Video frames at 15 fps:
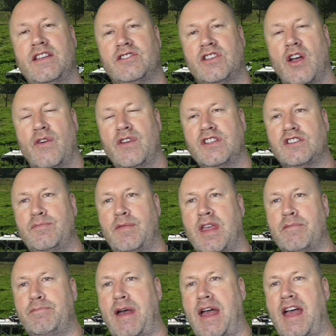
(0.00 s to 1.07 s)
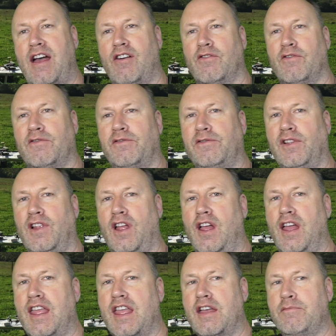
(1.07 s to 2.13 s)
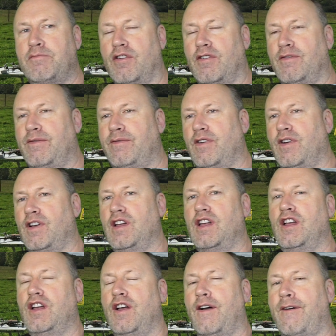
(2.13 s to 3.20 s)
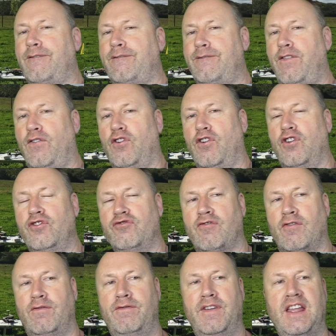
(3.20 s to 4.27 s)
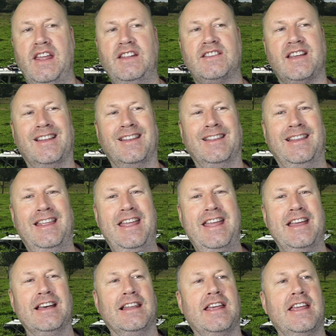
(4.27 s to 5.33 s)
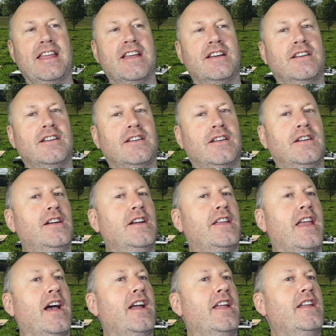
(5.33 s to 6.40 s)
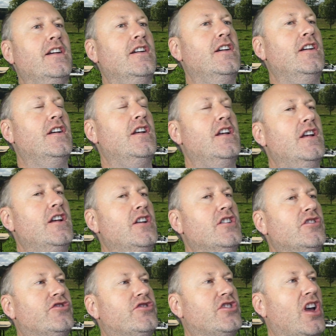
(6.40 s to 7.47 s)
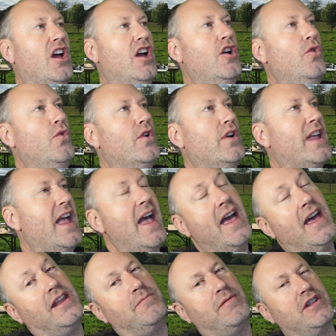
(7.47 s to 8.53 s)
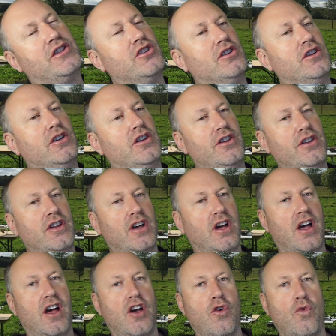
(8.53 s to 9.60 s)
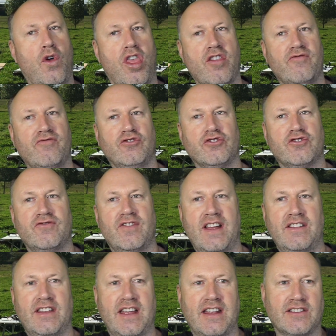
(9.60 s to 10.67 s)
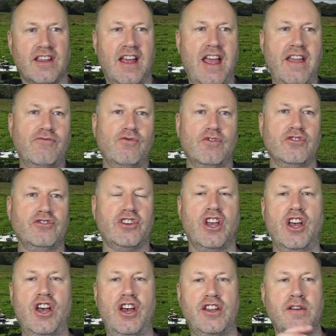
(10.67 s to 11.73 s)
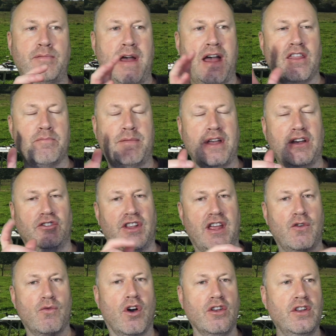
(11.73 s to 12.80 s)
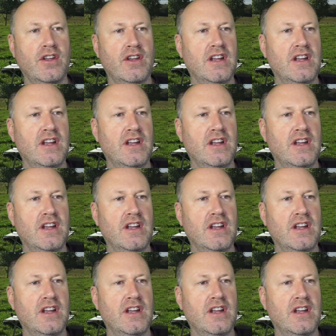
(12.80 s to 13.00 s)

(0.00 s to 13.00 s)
going to be about flying above 400 feet legally. Okay, so can it be done? What are the rules around it? Everyone's heard about the building one